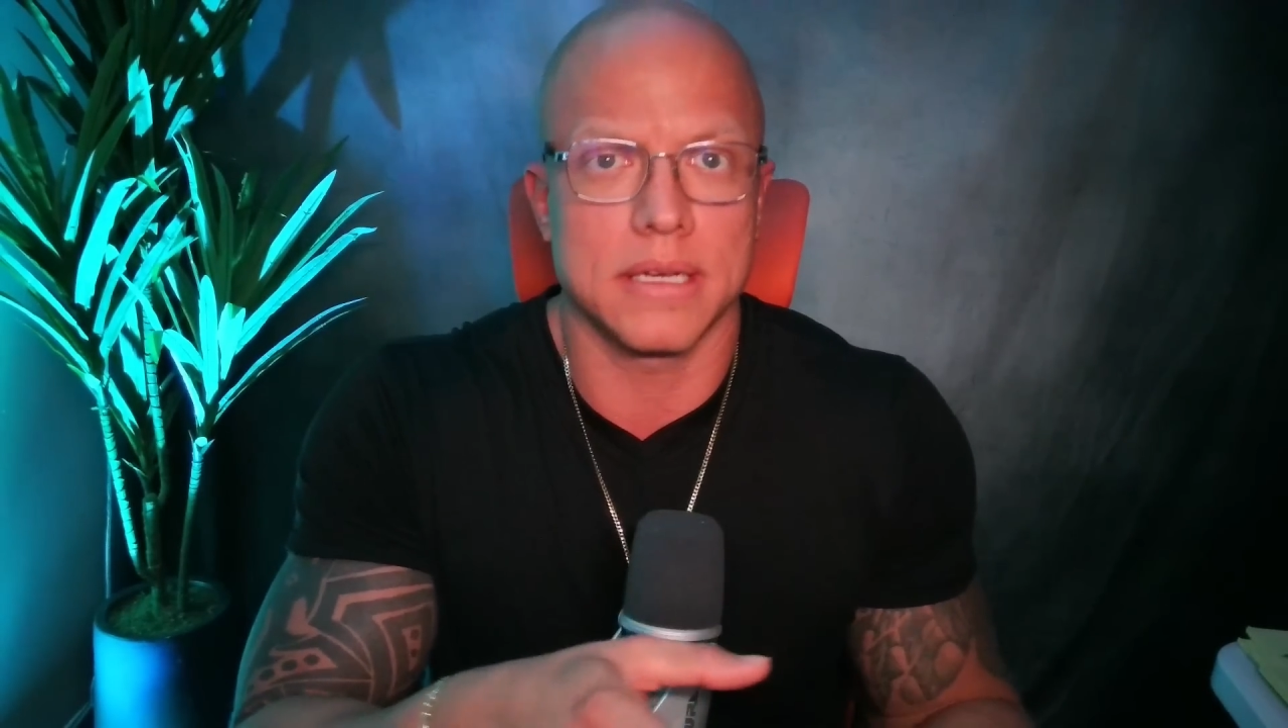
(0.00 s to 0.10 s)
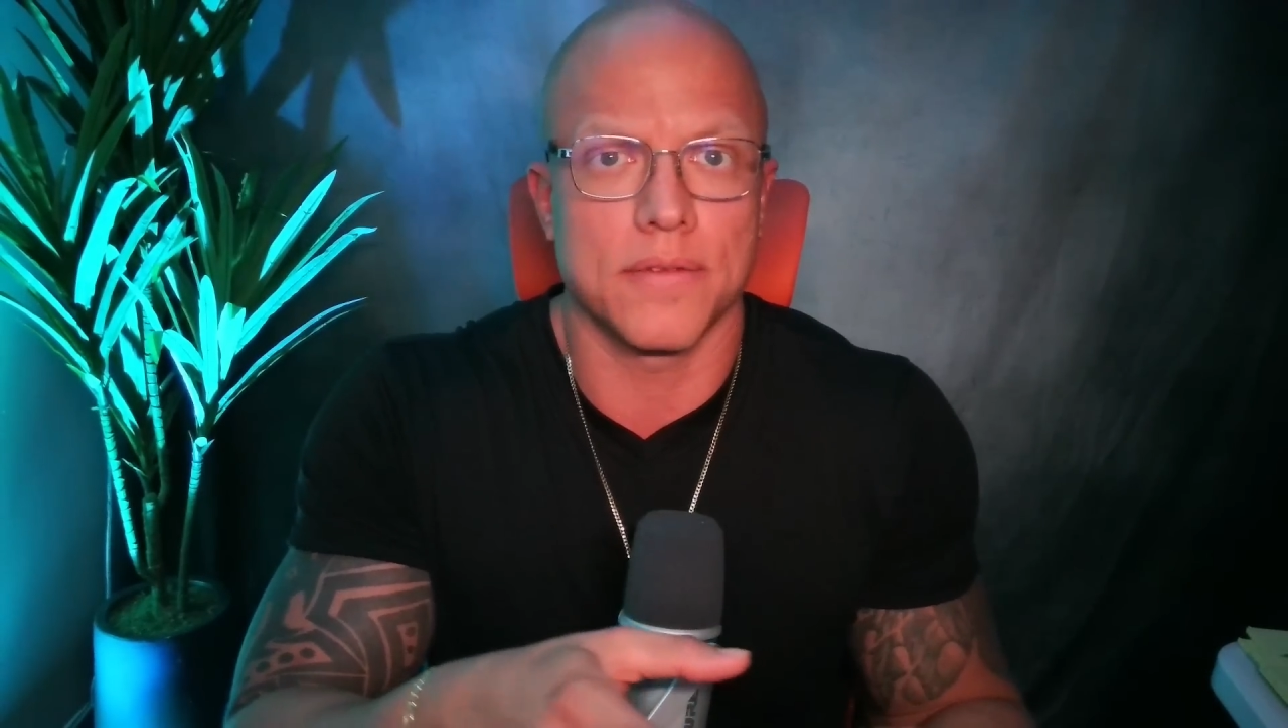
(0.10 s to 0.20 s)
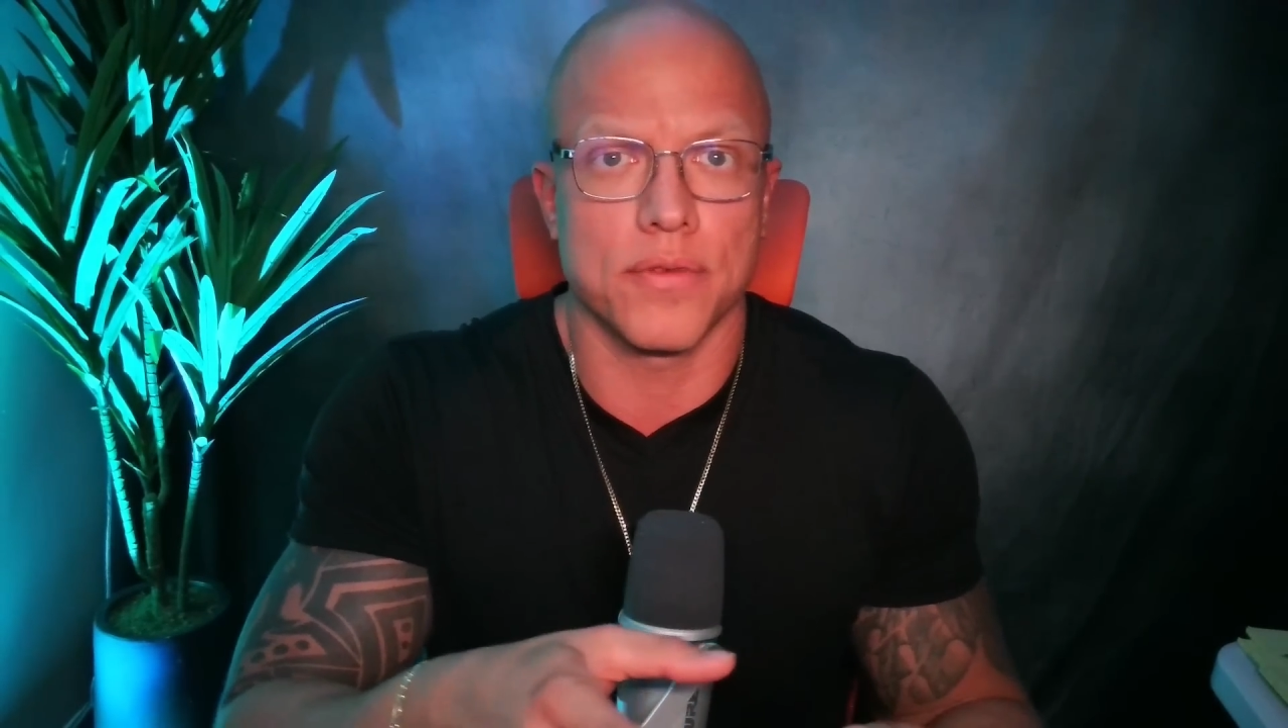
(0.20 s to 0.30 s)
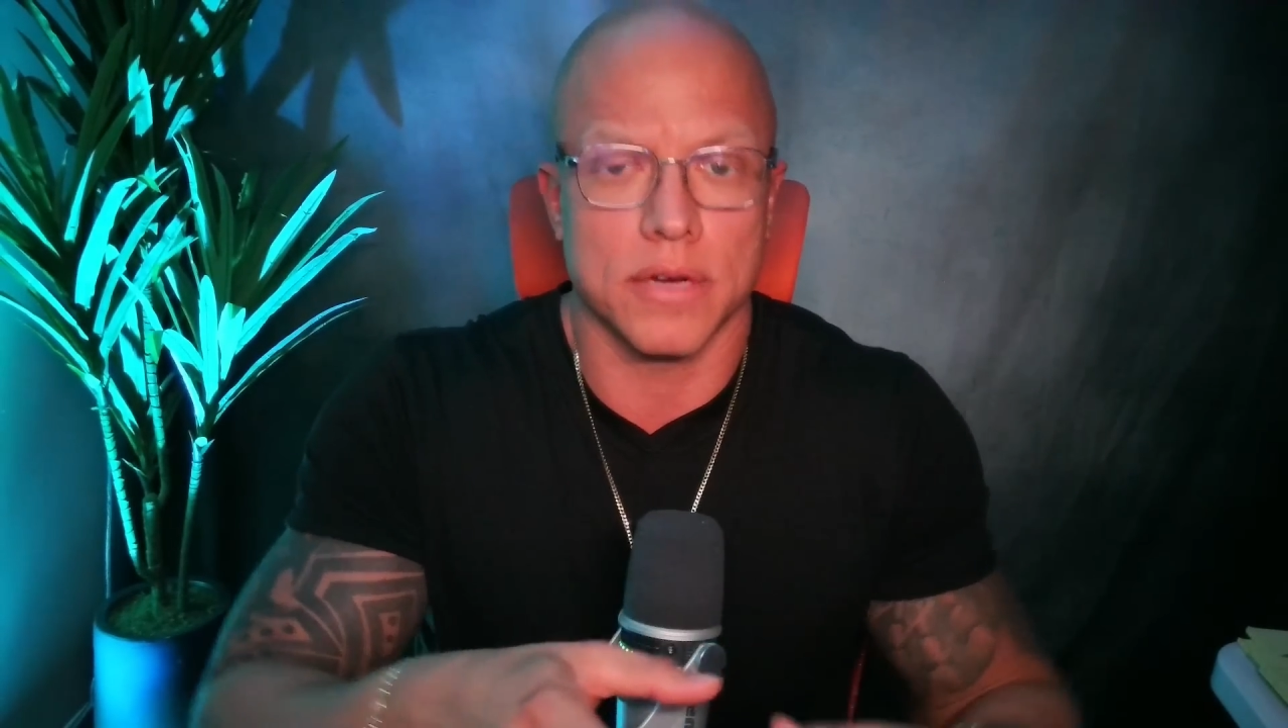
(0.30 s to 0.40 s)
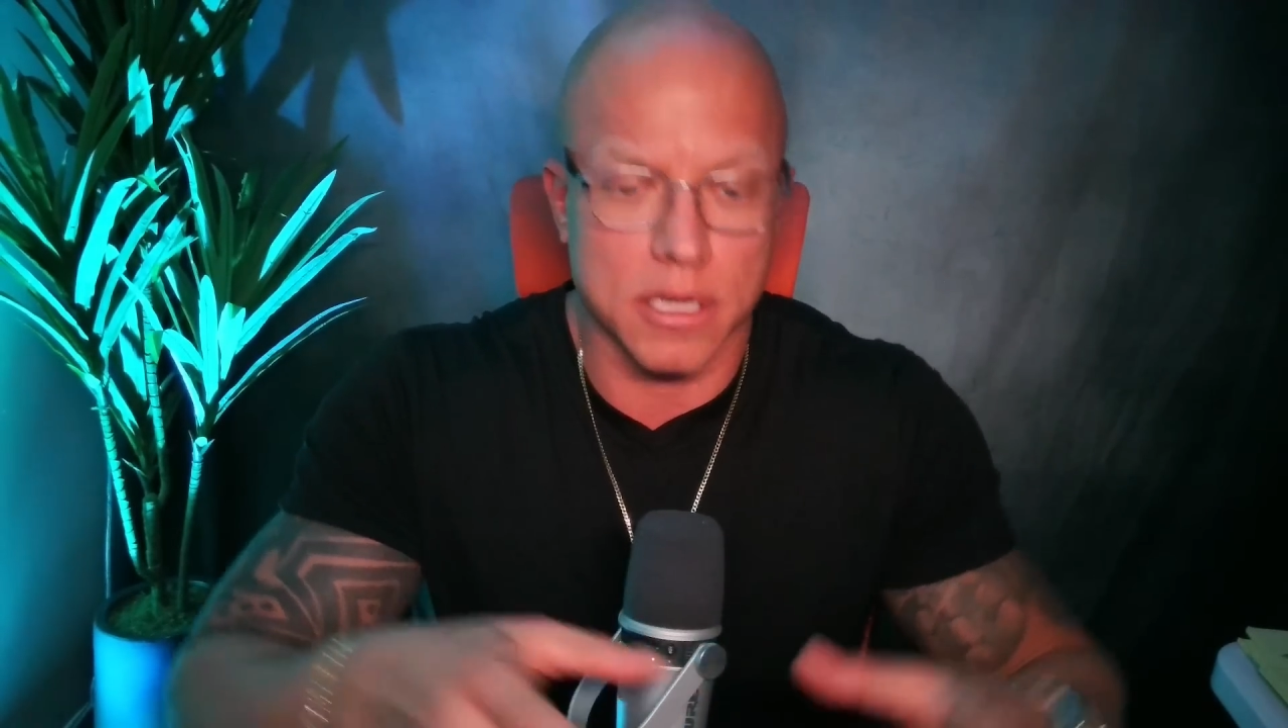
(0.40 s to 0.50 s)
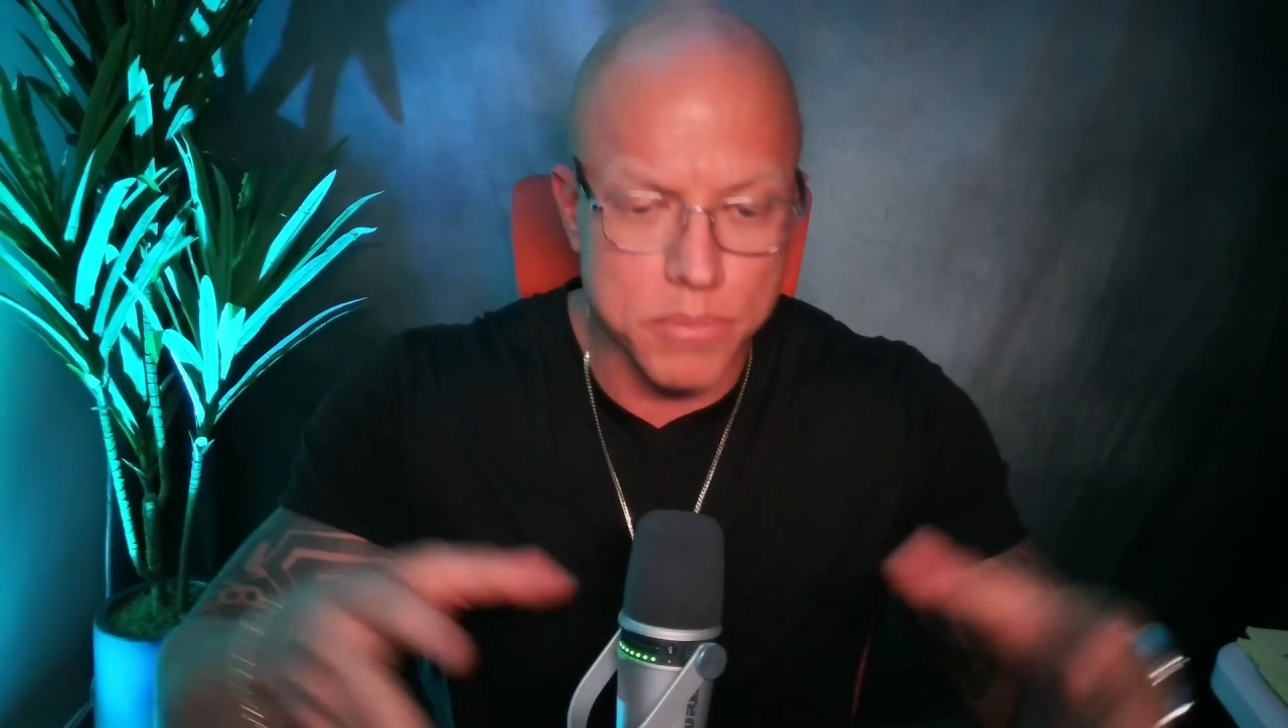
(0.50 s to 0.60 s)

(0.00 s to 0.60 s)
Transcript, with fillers: different,